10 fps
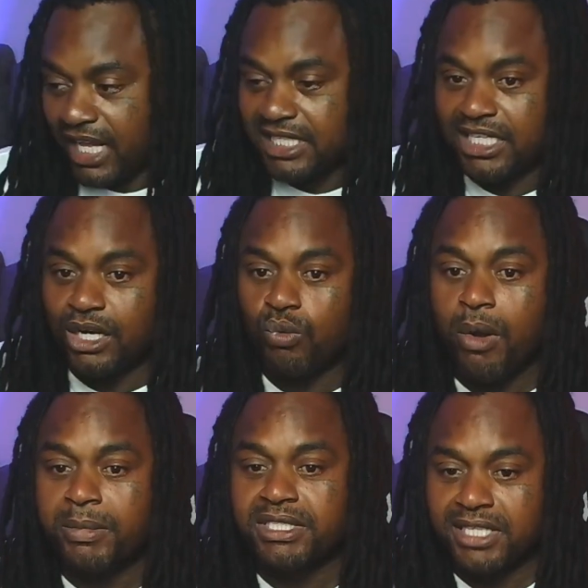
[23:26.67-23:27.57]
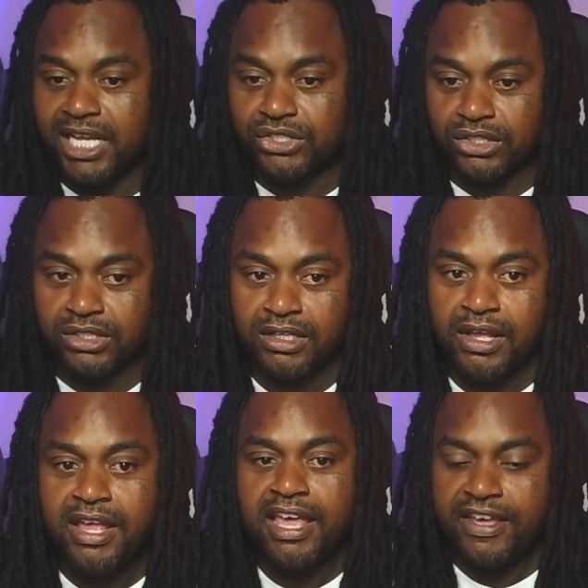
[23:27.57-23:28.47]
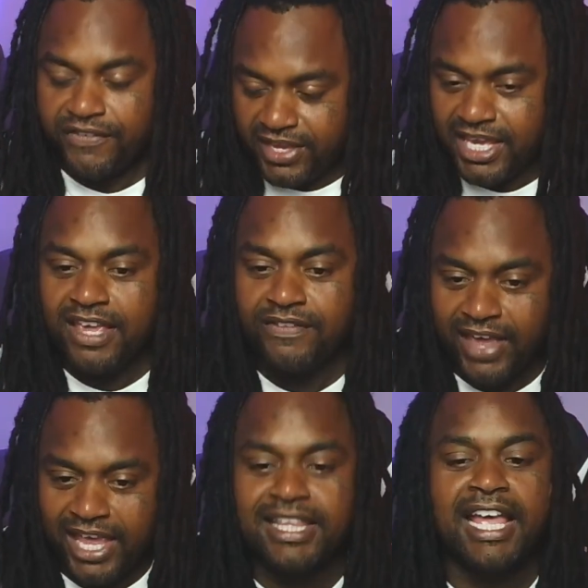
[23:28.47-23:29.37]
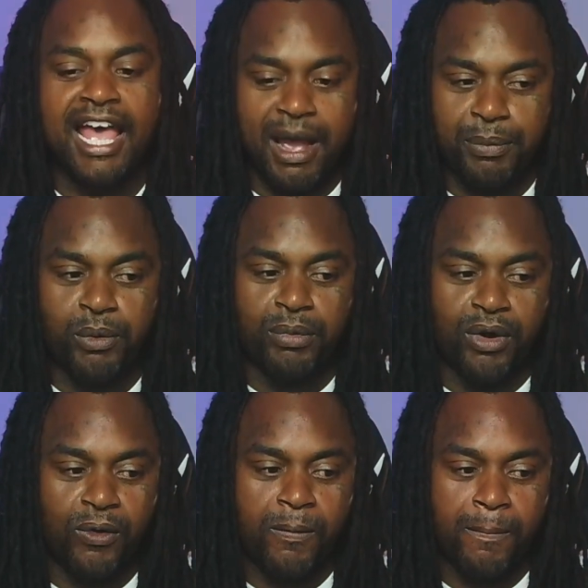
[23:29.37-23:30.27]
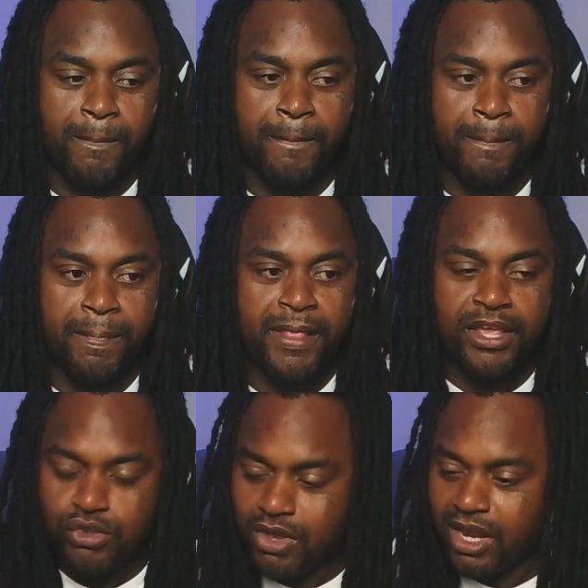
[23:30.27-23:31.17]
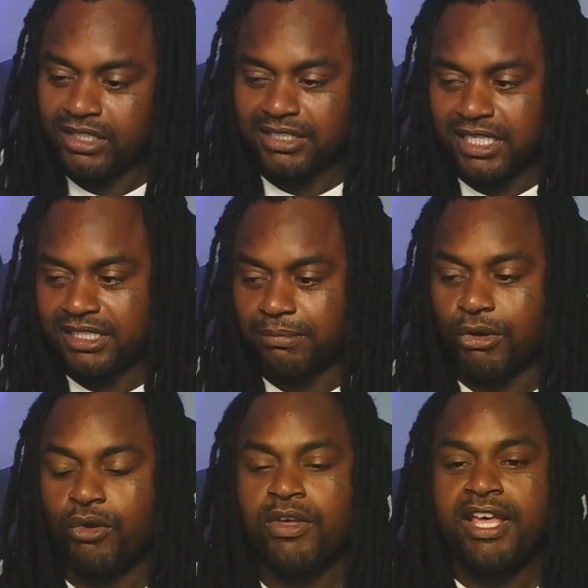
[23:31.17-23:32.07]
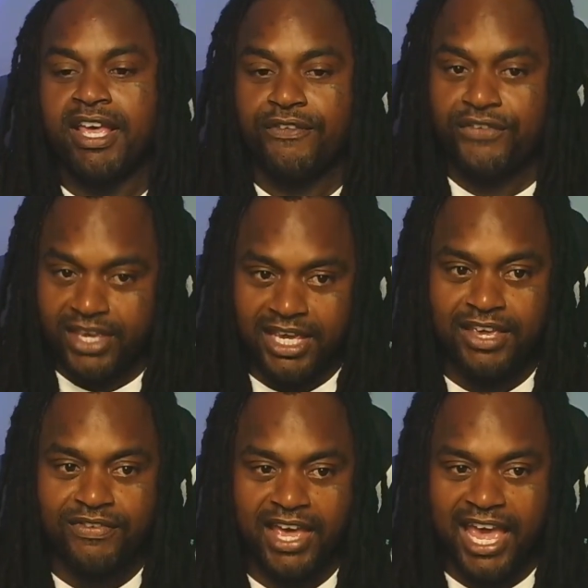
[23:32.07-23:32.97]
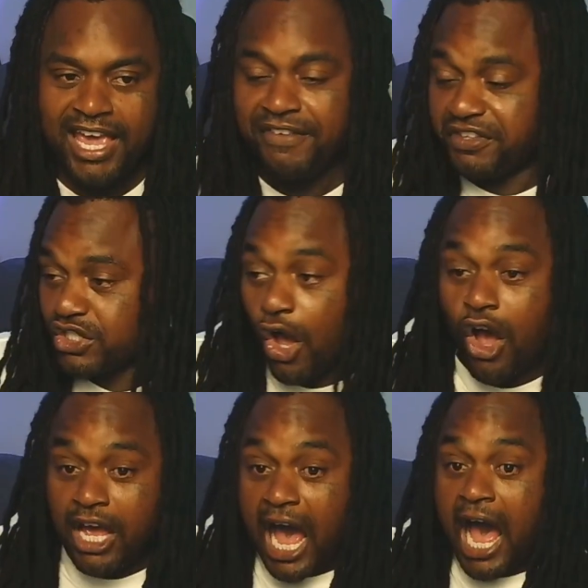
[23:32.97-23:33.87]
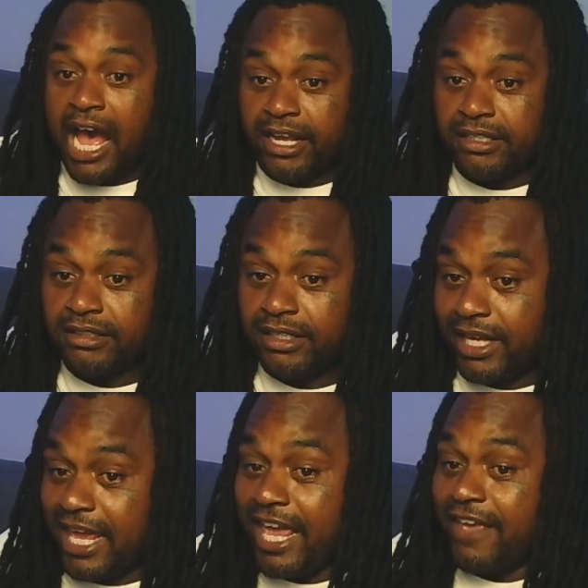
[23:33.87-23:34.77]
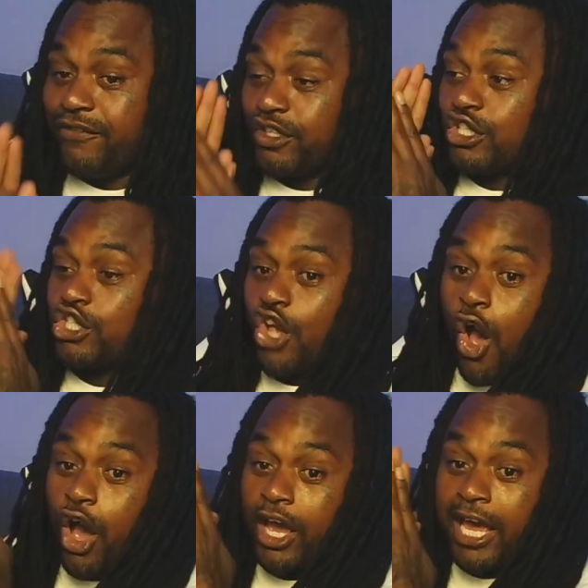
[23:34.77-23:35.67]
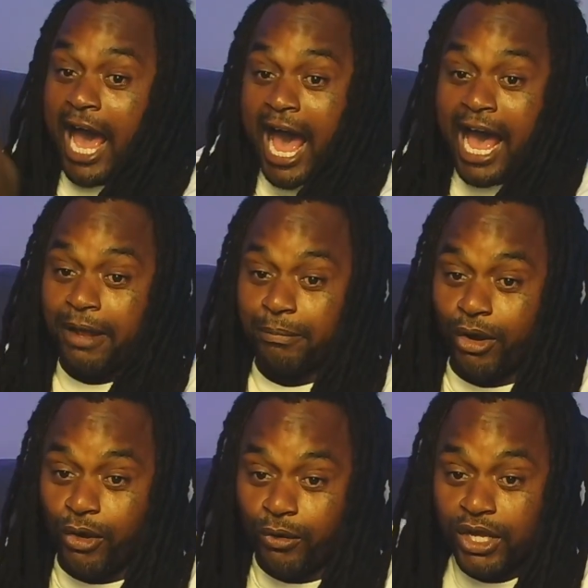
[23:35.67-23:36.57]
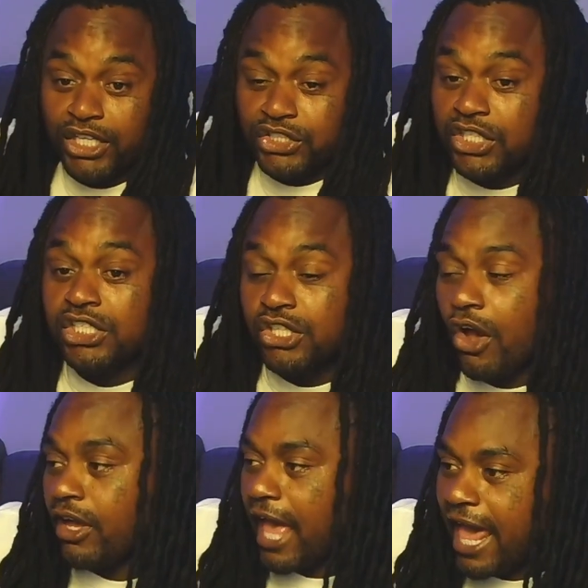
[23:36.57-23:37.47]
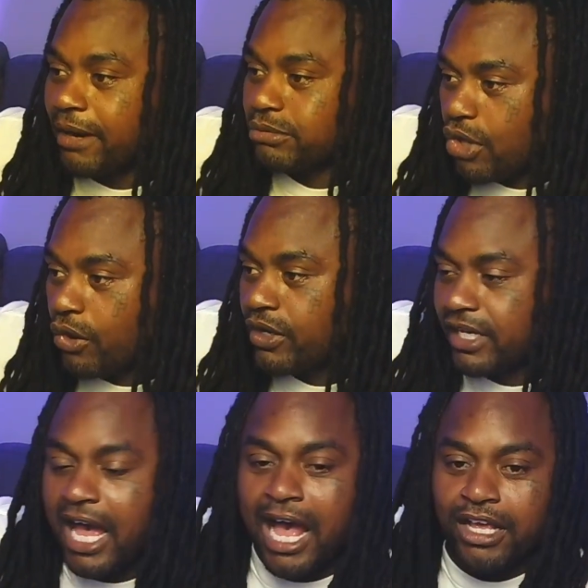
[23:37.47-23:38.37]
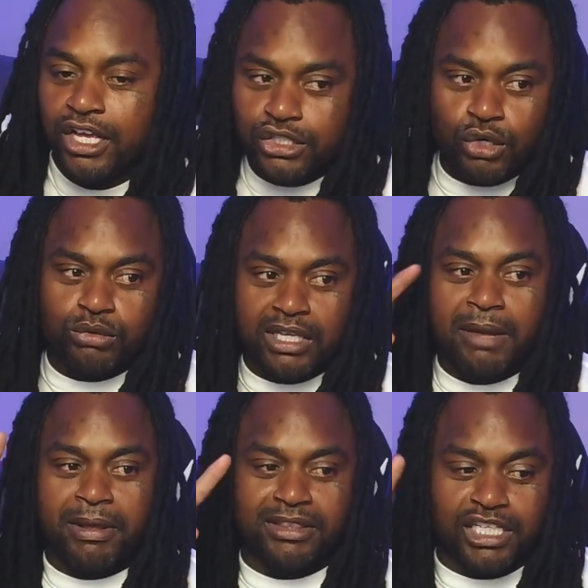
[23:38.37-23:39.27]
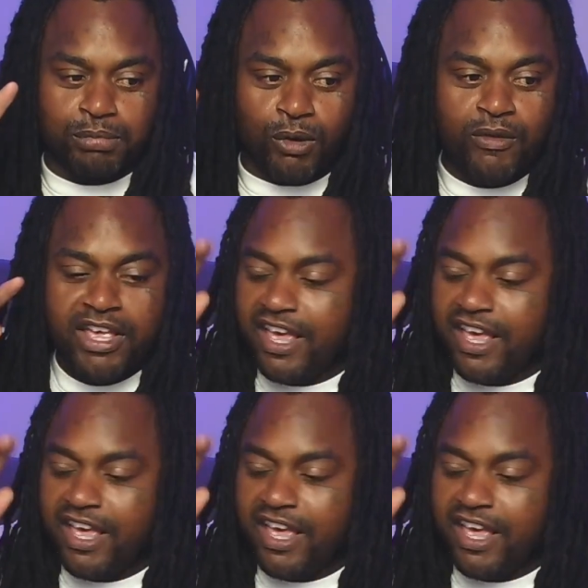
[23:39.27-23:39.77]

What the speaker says: That's in a woman's nature. If Eve ate the apple, bro, you gotta understand something, bro. If Eve saw God. Eve saw God, bro. She saw Adam talking to God. So think about this, bro.